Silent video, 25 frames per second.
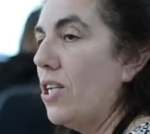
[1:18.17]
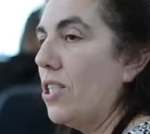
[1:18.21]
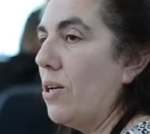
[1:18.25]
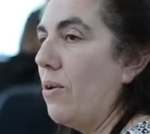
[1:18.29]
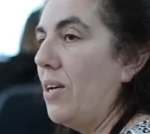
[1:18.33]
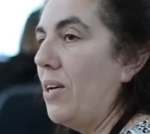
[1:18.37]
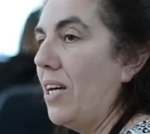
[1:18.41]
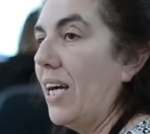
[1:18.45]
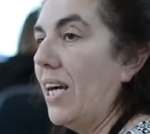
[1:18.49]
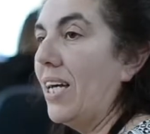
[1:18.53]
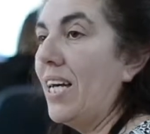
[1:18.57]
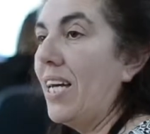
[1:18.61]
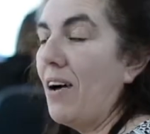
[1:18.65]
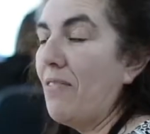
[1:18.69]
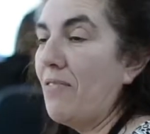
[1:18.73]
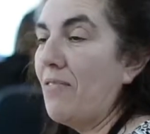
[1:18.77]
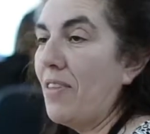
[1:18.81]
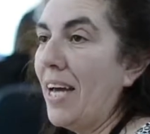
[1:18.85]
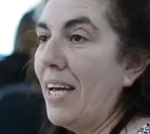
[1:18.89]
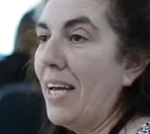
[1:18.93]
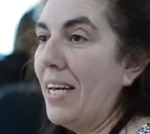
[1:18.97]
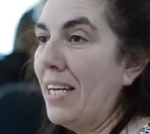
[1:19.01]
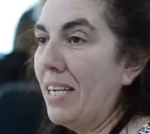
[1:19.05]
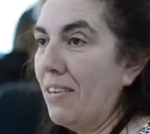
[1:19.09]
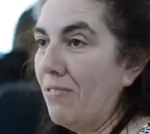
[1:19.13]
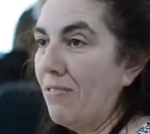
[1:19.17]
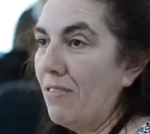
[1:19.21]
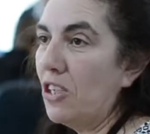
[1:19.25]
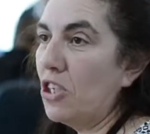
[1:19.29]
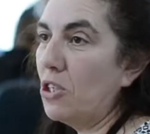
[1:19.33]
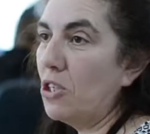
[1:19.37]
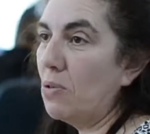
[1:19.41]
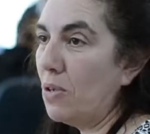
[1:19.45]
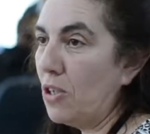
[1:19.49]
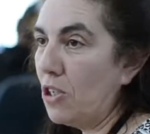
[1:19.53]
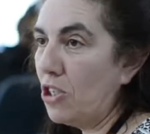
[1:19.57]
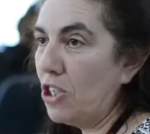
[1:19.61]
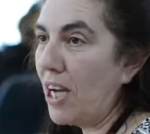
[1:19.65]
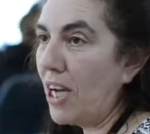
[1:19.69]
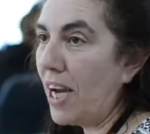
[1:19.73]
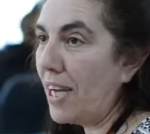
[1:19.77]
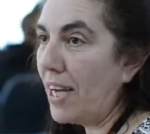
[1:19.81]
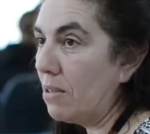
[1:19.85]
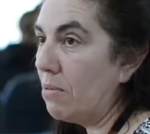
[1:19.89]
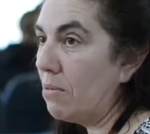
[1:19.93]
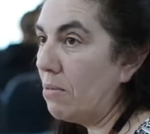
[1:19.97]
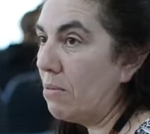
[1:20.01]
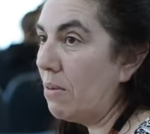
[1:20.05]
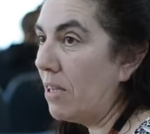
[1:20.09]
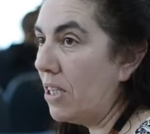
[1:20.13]
you can have that individual
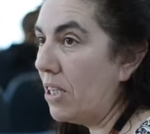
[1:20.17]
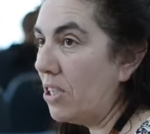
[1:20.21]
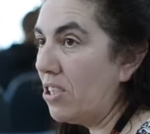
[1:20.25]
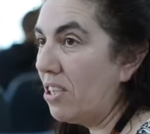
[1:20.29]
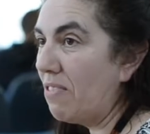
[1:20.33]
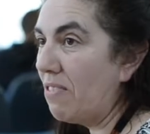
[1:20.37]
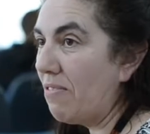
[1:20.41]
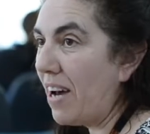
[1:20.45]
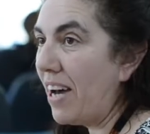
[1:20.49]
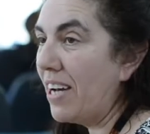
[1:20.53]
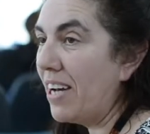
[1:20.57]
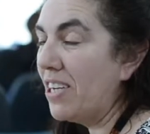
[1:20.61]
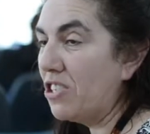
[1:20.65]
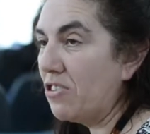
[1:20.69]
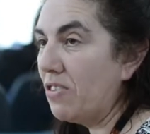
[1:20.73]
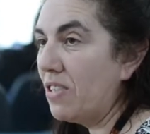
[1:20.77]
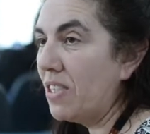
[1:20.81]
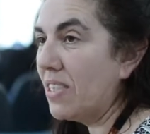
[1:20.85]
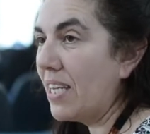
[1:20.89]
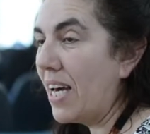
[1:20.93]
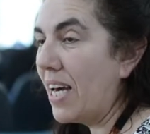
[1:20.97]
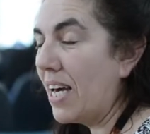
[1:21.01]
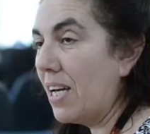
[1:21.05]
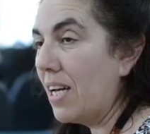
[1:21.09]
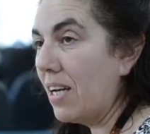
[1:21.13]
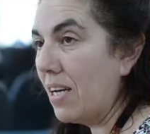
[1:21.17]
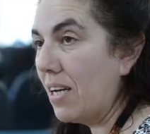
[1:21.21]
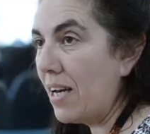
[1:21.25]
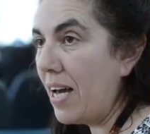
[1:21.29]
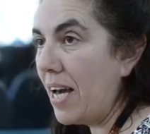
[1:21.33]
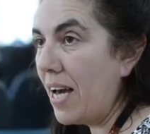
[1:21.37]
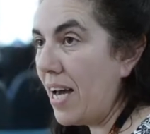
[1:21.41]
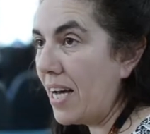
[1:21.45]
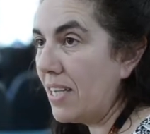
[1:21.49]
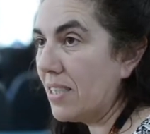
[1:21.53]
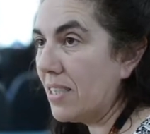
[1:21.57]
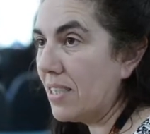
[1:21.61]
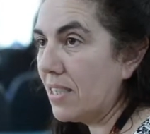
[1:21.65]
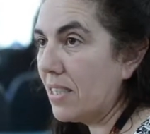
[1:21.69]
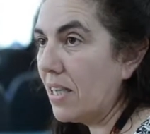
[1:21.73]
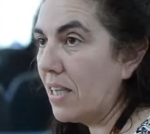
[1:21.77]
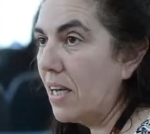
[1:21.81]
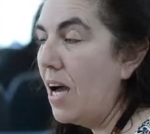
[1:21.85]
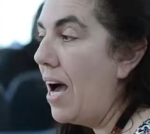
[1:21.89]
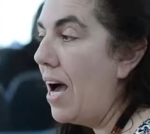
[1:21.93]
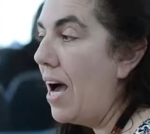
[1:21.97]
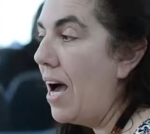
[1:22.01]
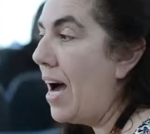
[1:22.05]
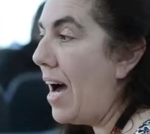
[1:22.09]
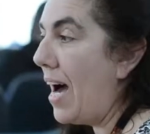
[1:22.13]
chat to each advisor and say, can I ask?
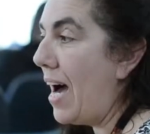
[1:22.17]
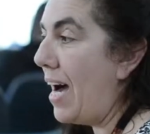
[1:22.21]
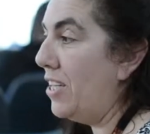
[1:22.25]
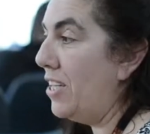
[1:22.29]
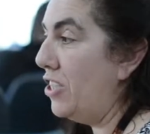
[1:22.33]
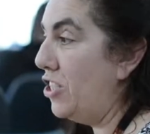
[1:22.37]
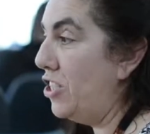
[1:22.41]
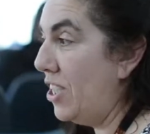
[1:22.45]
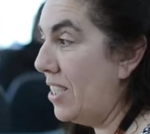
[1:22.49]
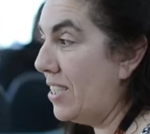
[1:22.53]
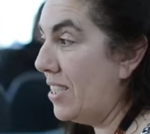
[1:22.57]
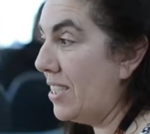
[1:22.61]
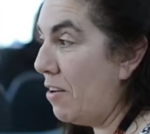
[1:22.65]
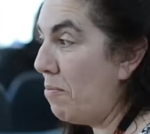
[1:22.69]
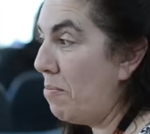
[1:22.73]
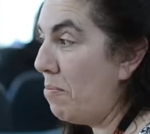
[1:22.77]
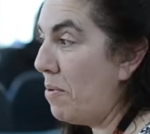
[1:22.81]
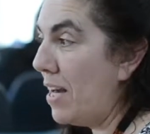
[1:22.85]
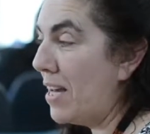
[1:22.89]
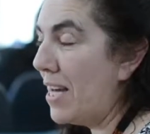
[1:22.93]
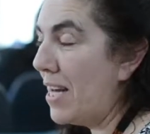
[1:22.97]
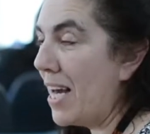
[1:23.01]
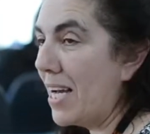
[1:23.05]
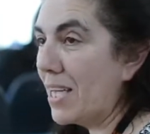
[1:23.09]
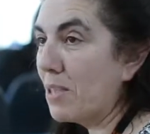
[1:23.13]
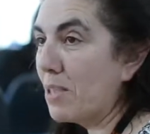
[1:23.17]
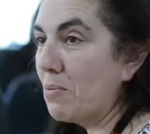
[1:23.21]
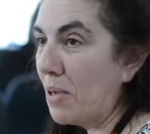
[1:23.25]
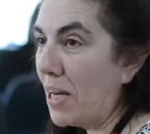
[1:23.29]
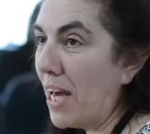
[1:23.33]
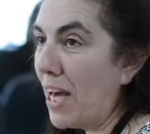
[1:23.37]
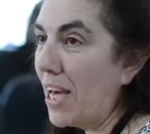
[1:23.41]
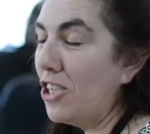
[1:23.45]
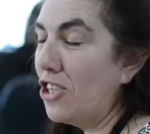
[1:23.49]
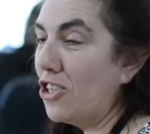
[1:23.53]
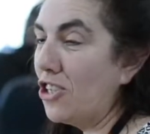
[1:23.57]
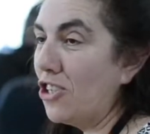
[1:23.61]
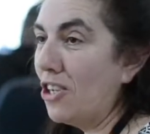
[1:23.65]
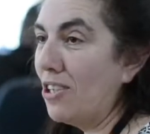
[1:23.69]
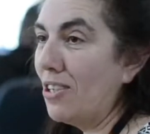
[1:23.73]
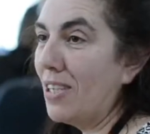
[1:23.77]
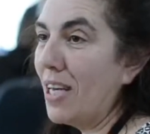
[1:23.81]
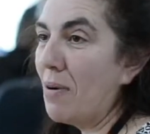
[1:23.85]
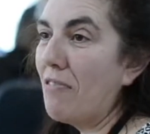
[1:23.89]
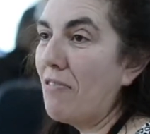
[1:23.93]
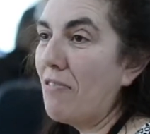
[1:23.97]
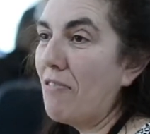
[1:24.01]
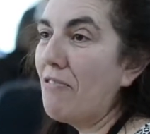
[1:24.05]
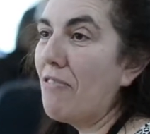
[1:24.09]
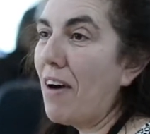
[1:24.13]
And she's given me an explanation.
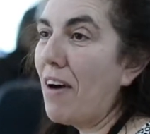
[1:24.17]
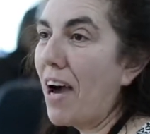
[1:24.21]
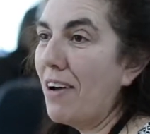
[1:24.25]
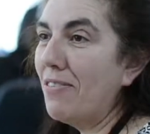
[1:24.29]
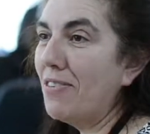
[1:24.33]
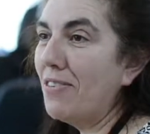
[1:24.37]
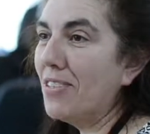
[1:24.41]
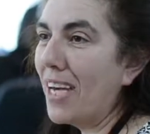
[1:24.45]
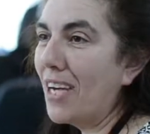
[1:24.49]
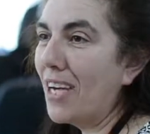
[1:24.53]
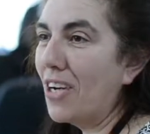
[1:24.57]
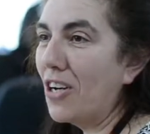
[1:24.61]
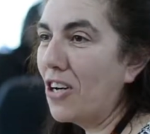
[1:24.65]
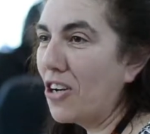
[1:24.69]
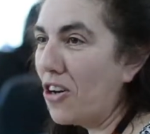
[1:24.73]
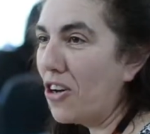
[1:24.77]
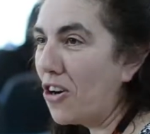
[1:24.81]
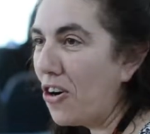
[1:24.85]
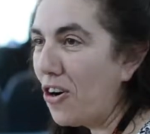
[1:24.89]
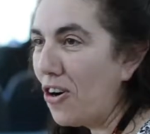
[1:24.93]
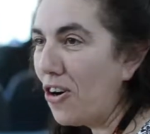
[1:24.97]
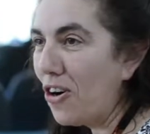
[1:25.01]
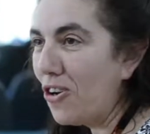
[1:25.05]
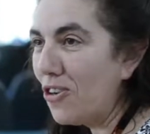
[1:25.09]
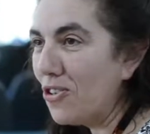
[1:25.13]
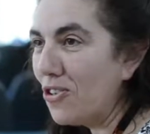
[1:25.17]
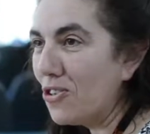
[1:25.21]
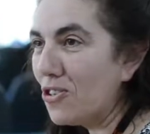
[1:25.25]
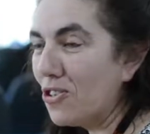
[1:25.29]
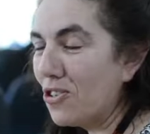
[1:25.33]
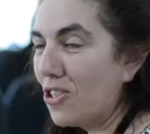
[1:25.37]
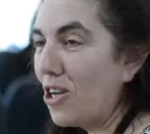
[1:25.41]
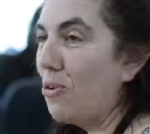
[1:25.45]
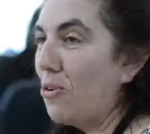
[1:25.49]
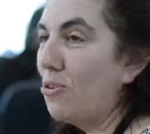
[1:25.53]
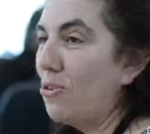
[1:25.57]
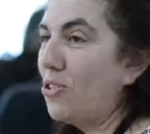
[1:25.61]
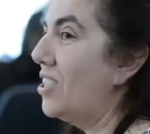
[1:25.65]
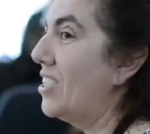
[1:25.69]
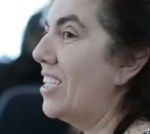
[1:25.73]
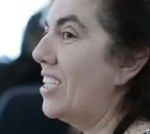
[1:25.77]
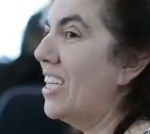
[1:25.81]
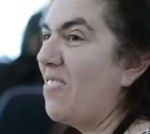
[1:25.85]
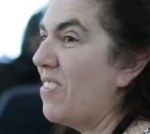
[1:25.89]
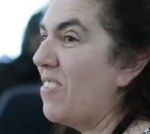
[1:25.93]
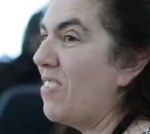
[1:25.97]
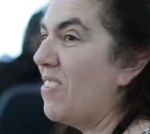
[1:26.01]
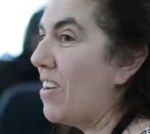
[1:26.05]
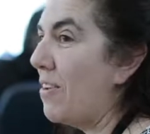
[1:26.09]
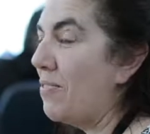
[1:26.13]
They were 5-second calls, so she
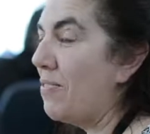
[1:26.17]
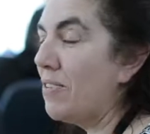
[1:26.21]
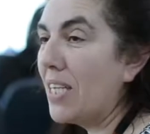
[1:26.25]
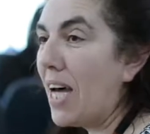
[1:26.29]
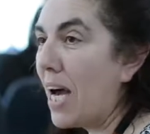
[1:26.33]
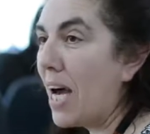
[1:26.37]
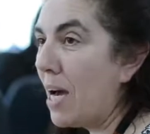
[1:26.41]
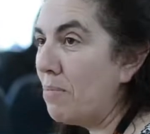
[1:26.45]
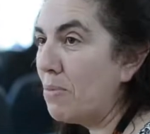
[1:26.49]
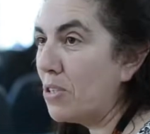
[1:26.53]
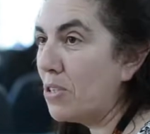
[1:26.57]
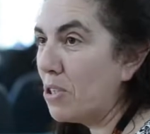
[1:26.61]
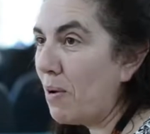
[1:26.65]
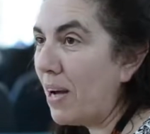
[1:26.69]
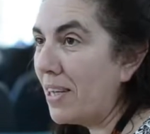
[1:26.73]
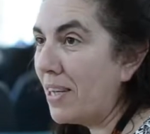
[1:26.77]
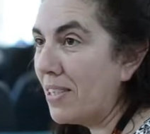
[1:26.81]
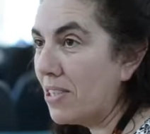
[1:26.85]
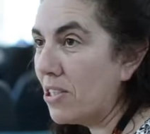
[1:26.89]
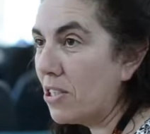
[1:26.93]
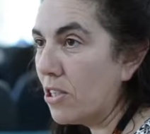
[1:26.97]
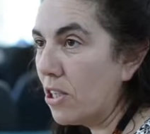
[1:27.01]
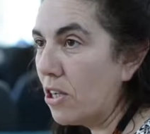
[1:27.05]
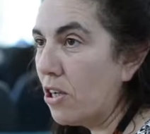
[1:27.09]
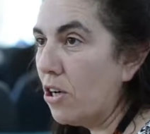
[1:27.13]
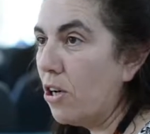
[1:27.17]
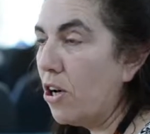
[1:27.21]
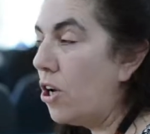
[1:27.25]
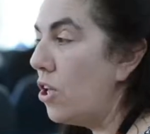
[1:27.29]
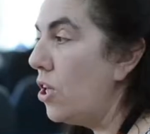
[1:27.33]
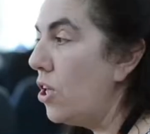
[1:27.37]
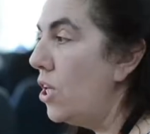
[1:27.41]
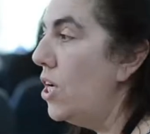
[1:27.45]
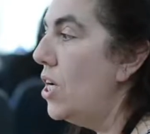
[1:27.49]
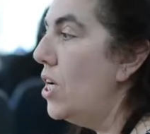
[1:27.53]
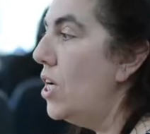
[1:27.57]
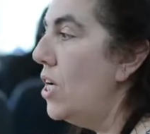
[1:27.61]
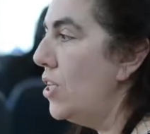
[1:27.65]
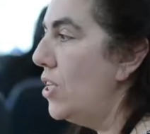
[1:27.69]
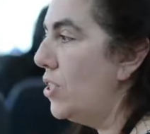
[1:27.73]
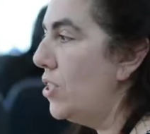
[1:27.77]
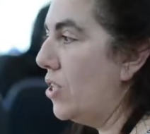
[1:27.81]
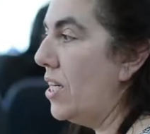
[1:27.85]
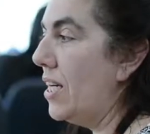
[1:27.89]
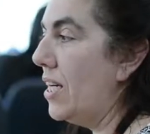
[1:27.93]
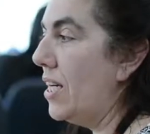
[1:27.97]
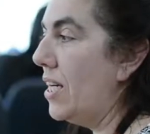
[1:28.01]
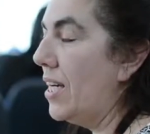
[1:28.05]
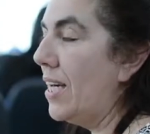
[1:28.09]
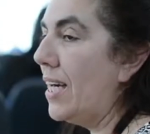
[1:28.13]
didn't even have time to answer the call. So
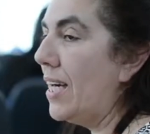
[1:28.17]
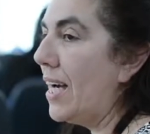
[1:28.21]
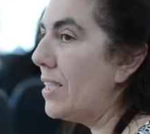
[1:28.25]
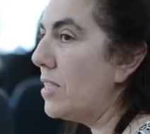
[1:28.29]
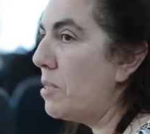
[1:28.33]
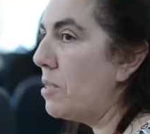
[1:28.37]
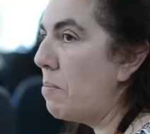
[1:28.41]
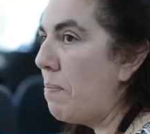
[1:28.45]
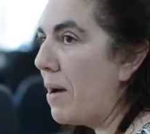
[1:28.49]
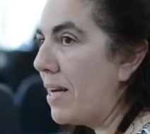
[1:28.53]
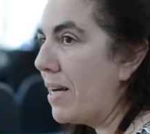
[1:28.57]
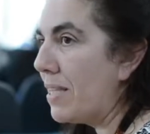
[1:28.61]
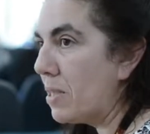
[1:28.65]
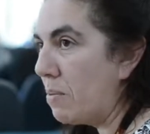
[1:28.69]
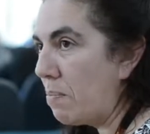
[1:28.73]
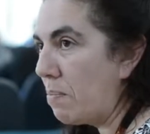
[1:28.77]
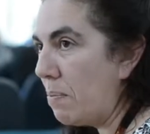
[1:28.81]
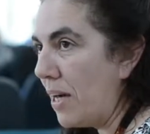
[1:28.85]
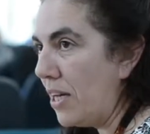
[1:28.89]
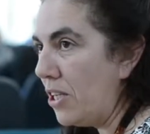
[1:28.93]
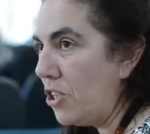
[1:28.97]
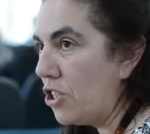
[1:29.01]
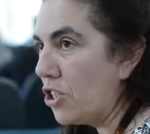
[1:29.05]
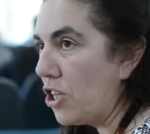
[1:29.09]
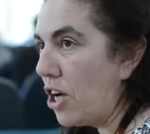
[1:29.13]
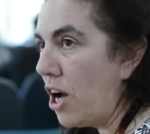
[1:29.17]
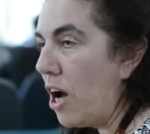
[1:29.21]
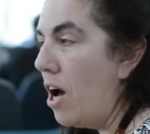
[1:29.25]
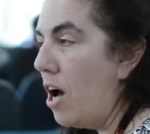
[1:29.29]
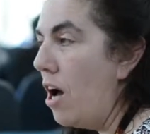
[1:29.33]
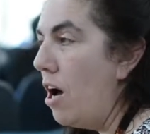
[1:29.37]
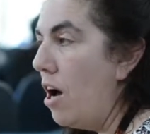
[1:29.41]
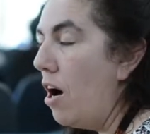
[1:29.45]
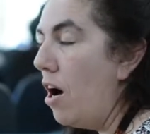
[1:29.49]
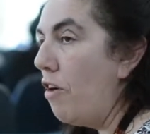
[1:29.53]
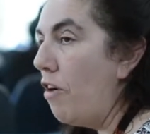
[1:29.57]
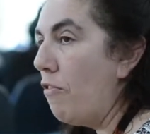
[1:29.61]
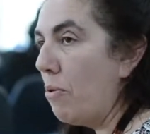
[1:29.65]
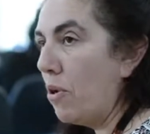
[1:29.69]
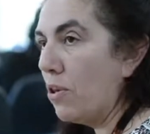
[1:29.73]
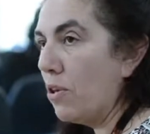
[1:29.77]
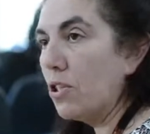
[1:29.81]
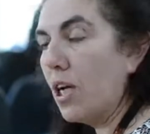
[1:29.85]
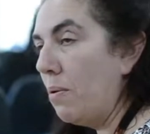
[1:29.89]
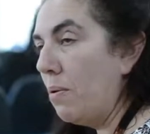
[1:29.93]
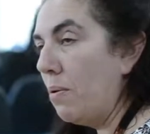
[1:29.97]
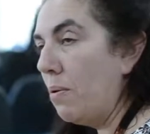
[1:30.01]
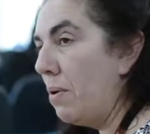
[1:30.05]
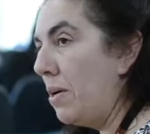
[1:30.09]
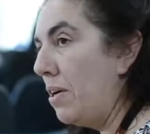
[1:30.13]
you can get a better picture of
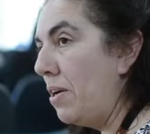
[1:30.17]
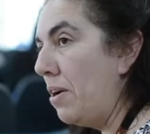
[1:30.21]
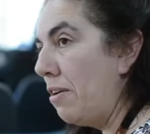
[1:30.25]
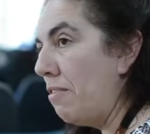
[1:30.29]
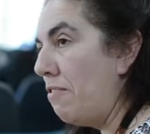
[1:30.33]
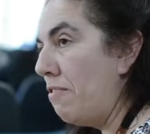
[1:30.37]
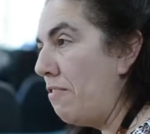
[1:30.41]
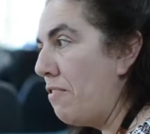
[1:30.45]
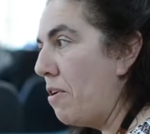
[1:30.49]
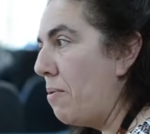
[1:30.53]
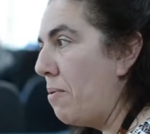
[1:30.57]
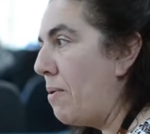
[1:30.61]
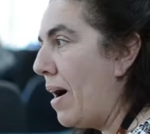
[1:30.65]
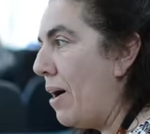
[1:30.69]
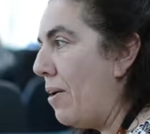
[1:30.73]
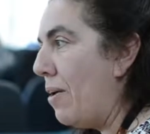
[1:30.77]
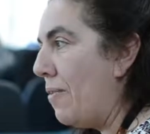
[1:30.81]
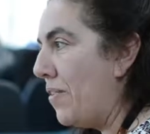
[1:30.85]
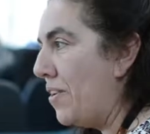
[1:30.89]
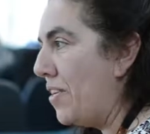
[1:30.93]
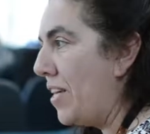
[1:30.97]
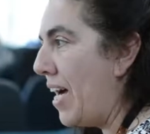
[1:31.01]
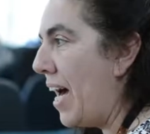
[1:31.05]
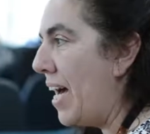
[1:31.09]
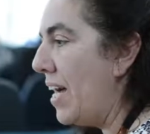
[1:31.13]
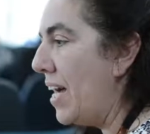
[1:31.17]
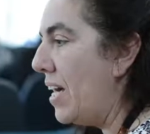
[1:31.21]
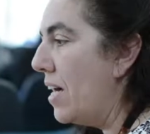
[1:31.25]
what's going on throughout the day.